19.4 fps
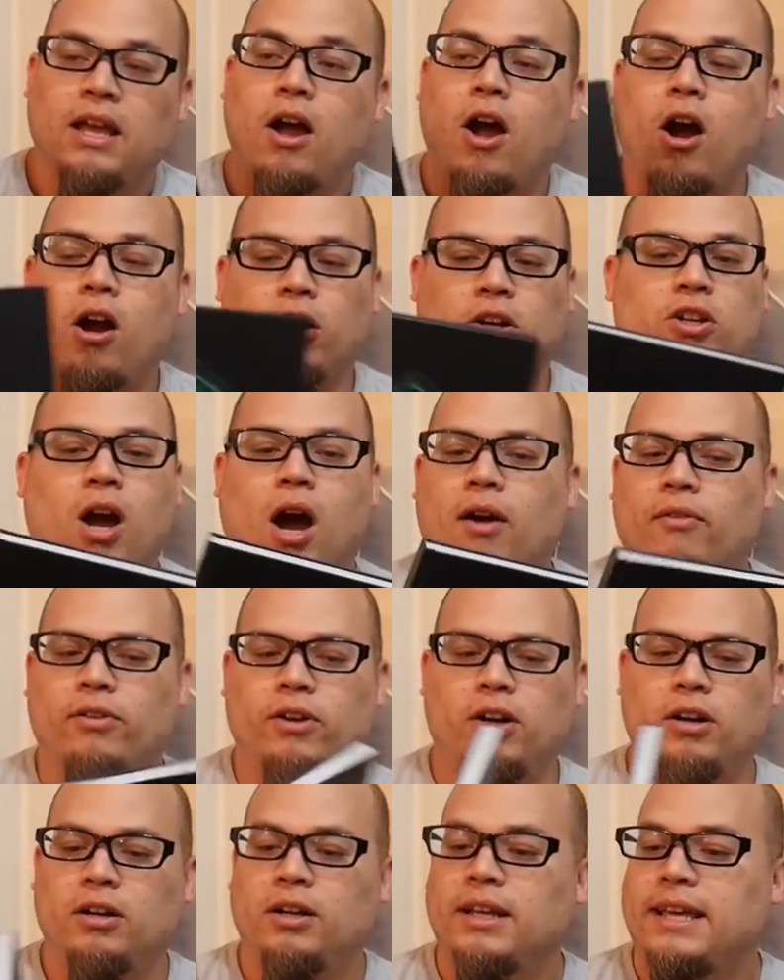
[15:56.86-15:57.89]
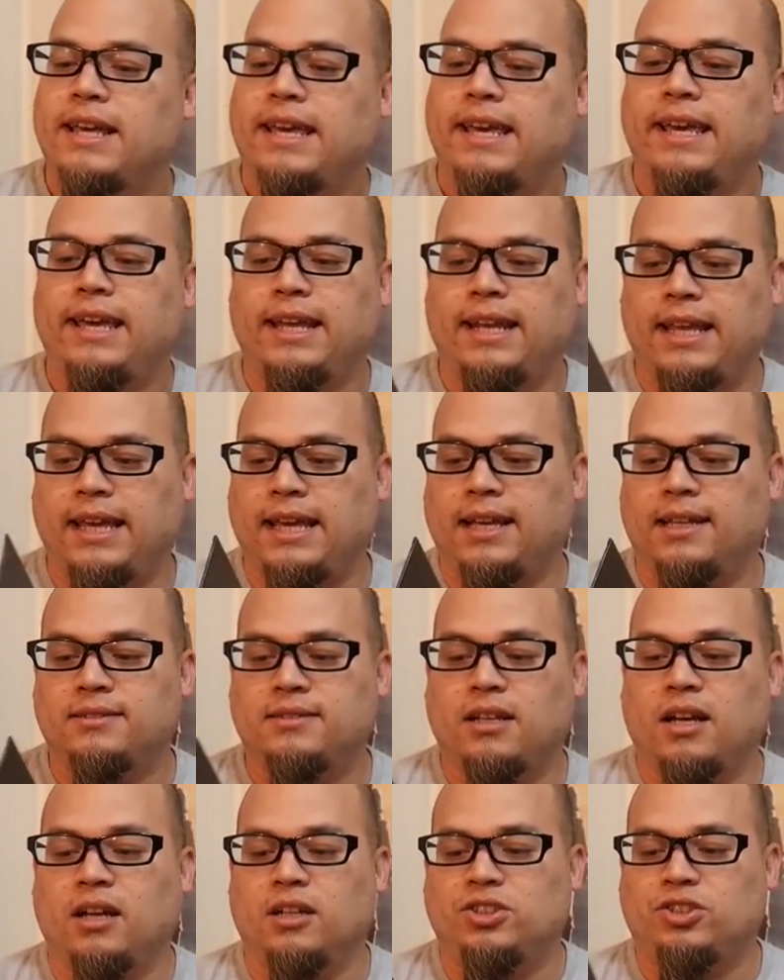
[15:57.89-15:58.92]
Hardcover. It
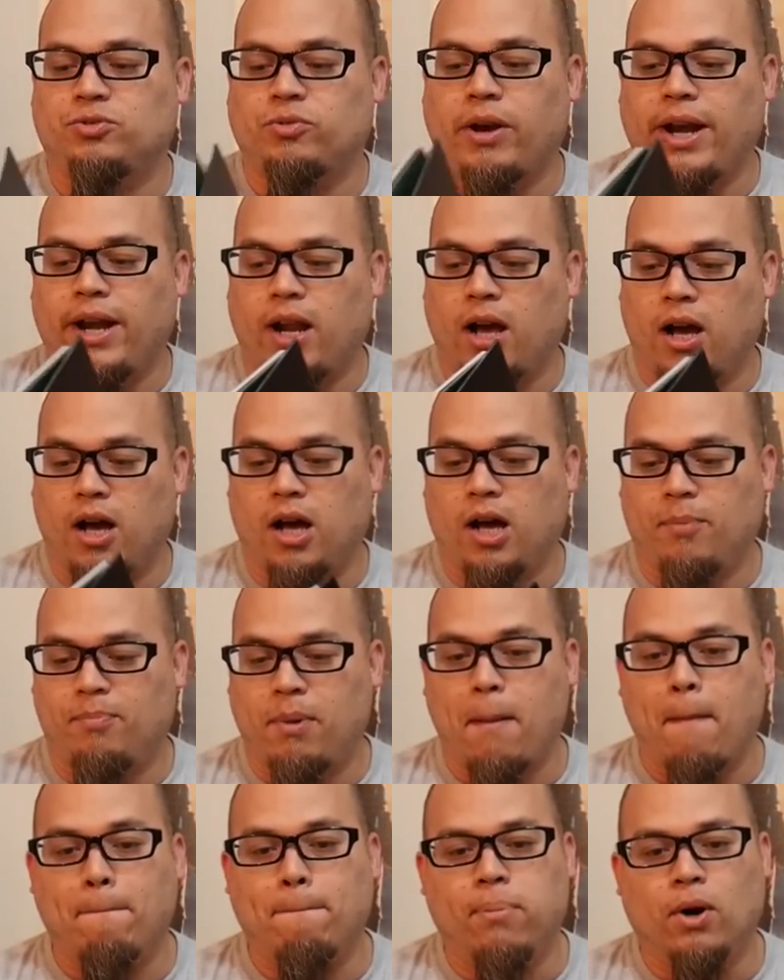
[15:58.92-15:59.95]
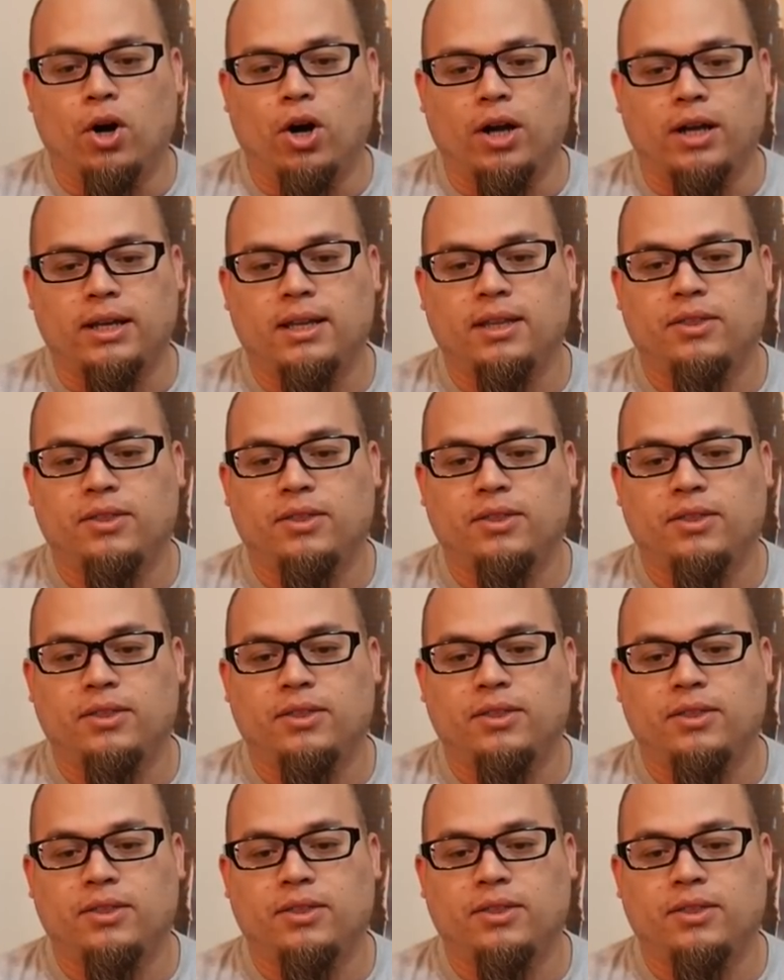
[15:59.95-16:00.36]
is a straight up book.